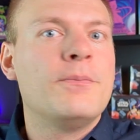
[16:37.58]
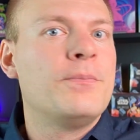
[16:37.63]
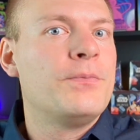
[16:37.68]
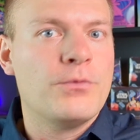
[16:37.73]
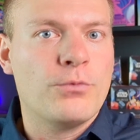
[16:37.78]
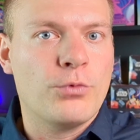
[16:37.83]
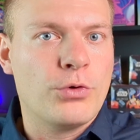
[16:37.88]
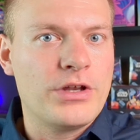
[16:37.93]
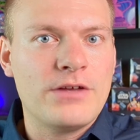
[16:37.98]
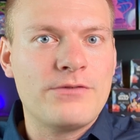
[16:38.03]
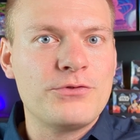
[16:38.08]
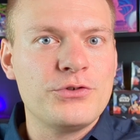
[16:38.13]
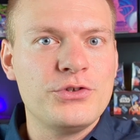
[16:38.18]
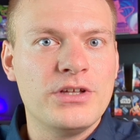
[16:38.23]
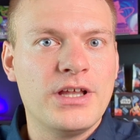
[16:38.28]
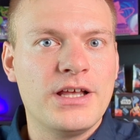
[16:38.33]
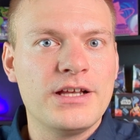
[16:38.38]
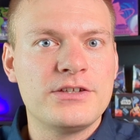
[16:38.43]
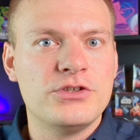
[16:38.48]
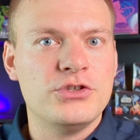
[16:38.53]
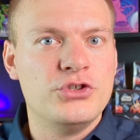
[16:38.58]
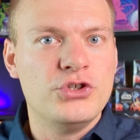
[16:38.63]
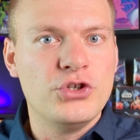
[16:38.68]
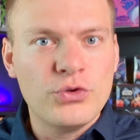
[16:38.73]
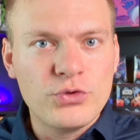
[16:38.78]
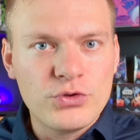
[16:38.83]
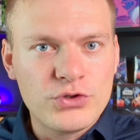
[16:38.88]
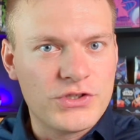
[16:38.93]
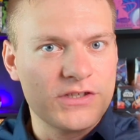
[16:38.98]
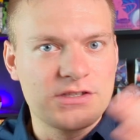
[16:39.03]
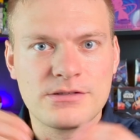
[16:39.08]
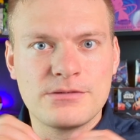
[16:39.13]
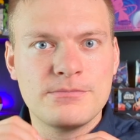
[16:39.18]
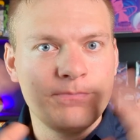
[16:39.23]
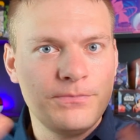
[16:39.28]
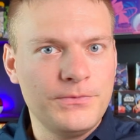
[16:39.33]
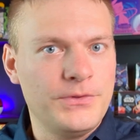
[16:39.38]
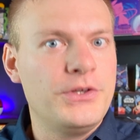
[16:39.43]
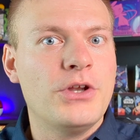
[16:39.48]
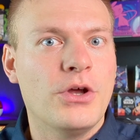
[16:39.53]
Whatever you like to do, just,
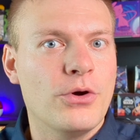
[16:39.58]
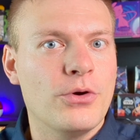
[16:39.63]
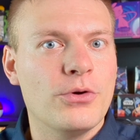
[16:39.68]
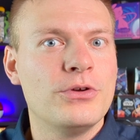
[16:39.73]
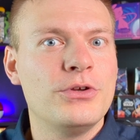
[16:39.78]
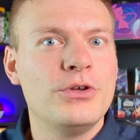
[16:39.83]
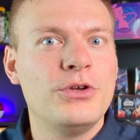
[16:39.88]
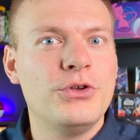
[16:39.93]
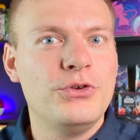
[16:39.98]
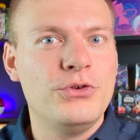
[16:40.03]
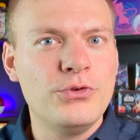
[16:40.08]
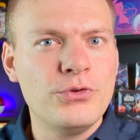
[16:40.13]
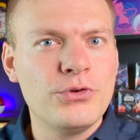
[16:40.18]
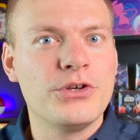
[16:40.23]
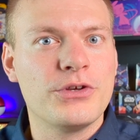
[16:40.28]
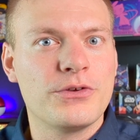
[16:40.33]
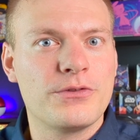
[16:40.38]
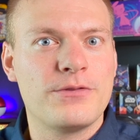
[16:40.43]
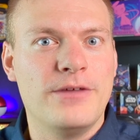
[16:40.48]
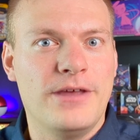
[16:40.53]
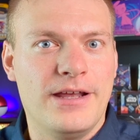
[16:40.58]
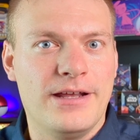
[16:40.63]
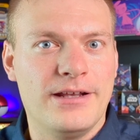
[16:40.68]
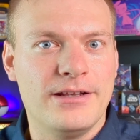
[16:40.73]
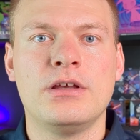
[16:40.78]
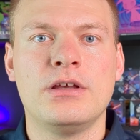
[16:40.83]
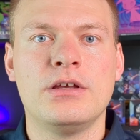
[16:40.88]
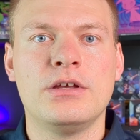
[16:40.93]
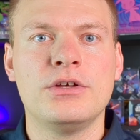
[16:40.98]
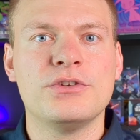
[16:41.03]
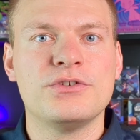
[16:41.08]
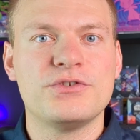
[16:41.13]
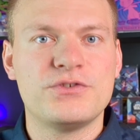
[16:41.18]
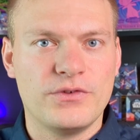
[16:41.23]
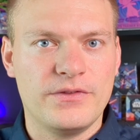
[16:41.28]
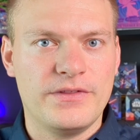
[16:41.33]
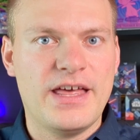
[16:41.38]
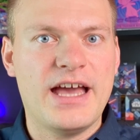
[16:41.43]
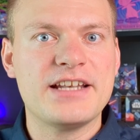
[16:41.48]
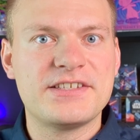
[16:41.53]
do your thing. So
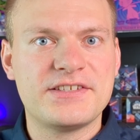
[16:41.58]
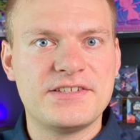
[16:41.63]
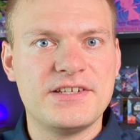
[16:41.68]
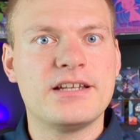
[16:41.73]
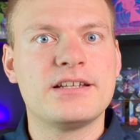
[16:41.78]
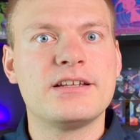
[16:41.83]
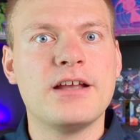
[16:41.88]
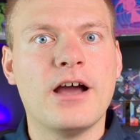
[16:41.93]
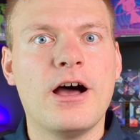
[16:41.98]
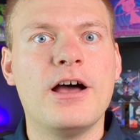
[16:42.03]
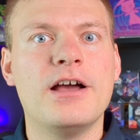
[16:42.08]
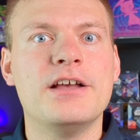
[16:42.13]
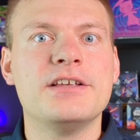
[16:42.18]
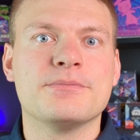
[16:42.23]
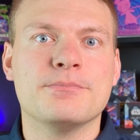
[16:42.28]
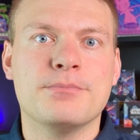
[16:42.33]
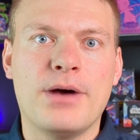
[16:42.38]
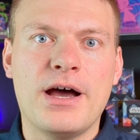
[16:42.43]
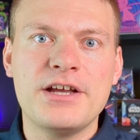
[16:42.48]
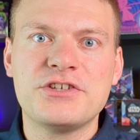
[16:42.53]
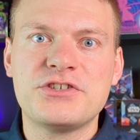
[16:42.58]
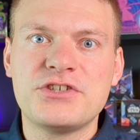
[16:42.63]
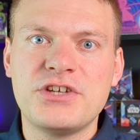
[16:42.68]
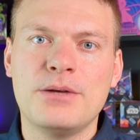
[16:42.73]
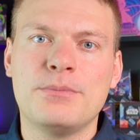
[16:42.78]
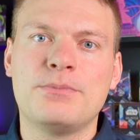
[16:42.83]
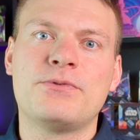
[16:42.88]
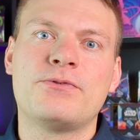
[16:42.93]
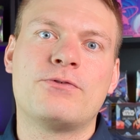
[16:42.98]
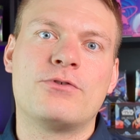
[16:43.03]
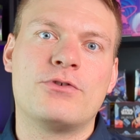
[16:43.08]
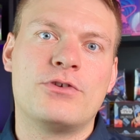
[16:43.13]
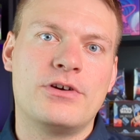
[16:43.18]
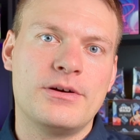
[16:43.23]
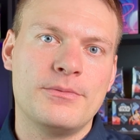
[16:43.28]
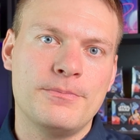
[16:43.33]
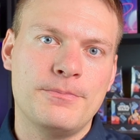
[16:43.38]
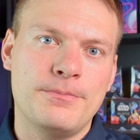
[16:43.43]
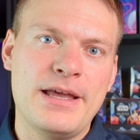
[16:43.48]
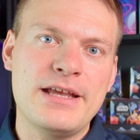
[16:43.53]
that's it, guys. My tips for
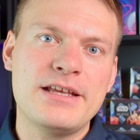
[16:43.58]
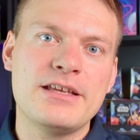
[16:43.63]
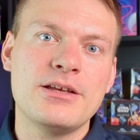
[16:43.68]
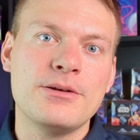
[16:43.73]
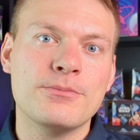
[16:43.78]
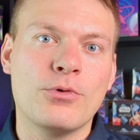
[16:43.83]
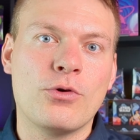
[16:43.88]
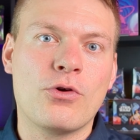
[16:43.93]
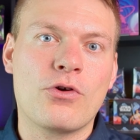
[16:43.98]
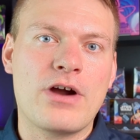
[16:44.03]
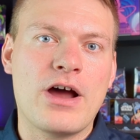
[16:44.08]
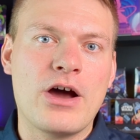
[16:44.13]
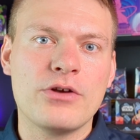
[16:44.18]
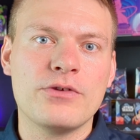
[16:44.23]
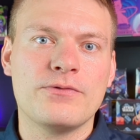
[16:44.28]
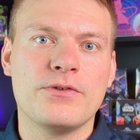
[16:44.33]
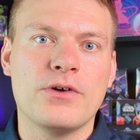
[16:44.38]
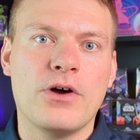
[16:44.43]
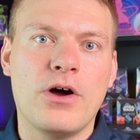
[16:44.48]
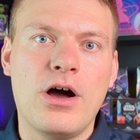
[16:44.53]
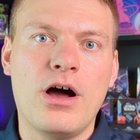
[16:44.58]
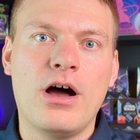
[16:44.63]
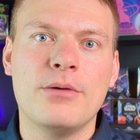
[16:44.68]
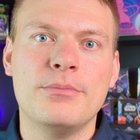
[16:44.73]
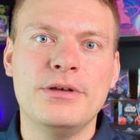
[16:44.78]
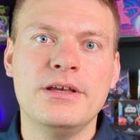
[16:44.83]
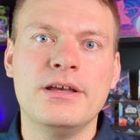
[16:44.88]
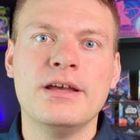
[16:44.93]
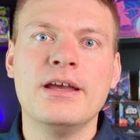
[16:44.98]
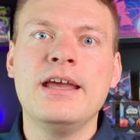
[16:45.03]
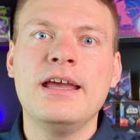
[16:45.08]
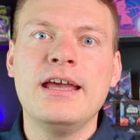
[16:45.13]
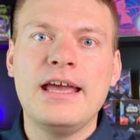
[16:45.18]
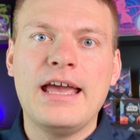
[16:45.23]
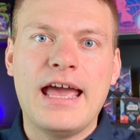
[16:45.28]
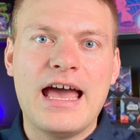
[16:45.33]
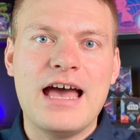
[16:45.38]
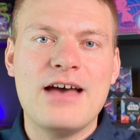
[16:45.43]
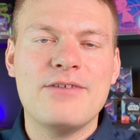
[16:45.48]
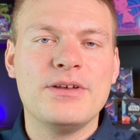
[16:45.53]
making more out of the hobby,
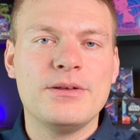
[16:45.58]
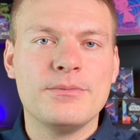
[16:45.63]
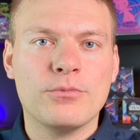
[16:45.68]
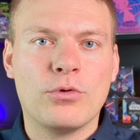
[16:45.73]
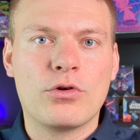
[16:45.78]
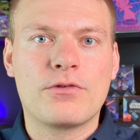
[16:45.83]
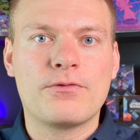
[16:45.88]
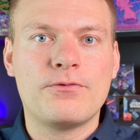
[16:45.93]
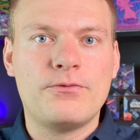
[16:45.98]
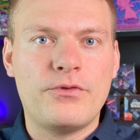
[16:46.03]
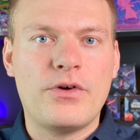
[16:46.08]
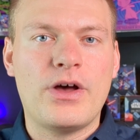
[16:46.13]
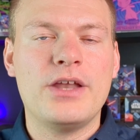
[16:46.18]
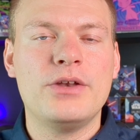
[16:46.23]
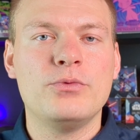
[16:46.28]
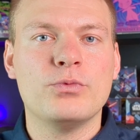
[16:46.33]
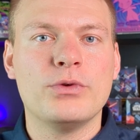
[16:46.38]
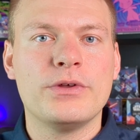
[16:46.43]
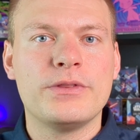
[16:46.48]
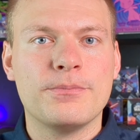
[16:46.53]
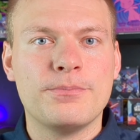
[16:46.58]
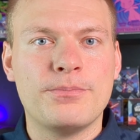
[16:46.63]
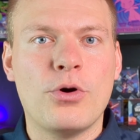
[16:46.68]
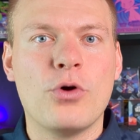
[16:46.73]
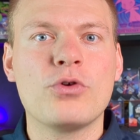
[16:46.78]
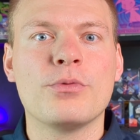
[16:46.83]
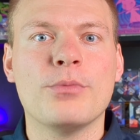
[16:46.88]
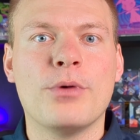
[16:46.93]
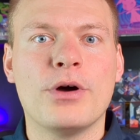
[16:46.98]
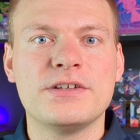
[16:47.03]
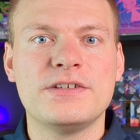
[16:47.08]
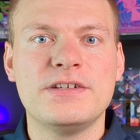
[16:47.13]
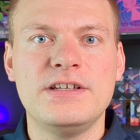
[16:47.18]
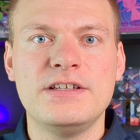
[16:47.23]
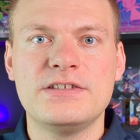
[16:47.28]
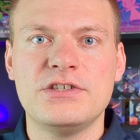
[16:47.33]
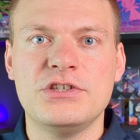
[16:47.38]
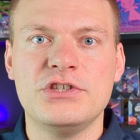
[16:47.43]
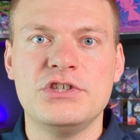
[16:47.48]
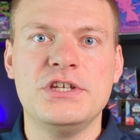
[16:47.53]
having more fun with the Pokemon
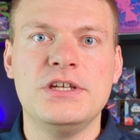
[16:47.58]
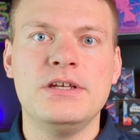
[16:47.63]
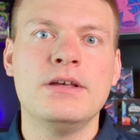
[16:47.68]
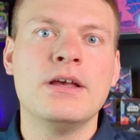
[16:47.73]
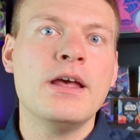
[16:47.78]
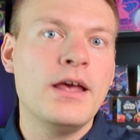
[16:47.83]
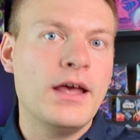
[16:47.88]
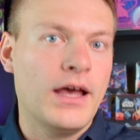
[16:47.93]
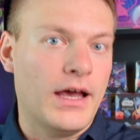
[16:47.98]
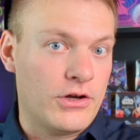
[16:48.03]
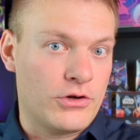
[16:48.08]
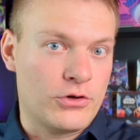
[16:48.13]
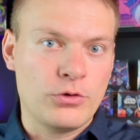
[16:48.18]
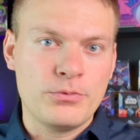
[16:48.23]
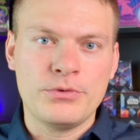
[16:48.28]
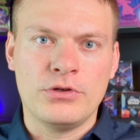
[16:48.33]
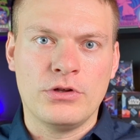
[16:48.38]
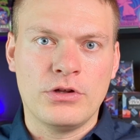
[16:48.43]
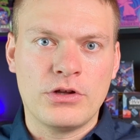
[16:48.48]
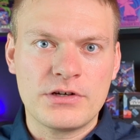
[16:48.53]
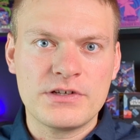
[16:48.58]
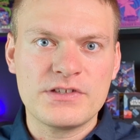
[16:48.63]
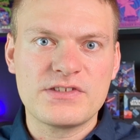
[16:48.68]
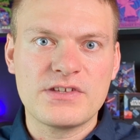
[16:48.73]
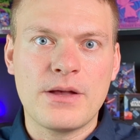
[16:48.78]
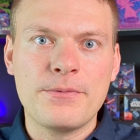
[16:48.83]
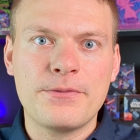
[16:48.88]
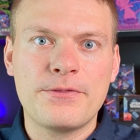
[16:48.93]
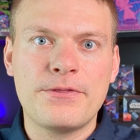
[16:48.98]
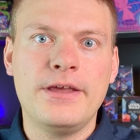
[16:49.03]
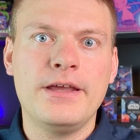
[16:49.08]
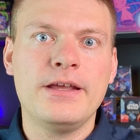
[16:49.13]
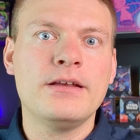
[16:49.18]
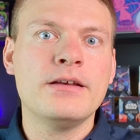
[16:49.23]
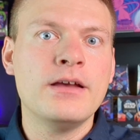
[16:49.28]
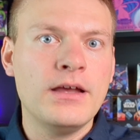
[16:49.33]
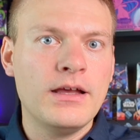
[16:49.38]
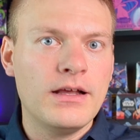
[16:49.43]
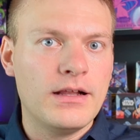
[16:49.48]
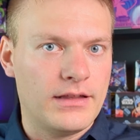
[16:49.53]
TCG. I hope you learned something.
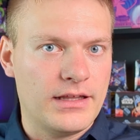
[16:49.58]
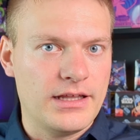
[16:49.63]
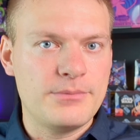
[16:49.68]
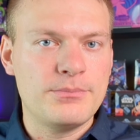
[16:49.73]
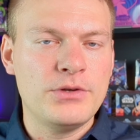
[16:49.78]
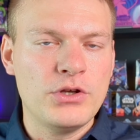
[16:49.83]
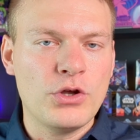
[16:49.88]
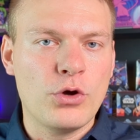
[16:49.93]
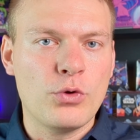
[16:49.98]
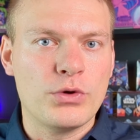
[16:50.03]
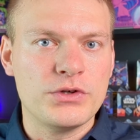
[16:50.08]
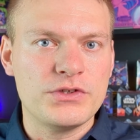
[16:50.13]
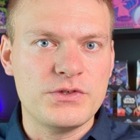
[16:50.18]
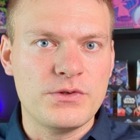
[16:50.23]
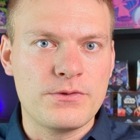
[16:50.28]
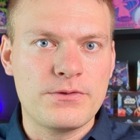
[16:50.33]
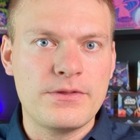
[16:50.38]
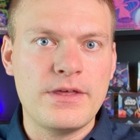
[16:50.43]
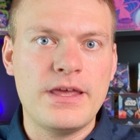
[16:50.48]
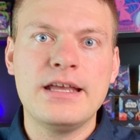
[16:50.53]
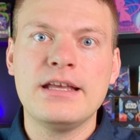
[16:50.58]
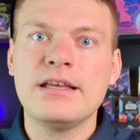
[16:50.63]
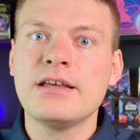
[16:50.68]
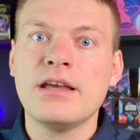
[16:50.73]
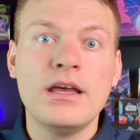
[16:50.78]
Let me know what you think.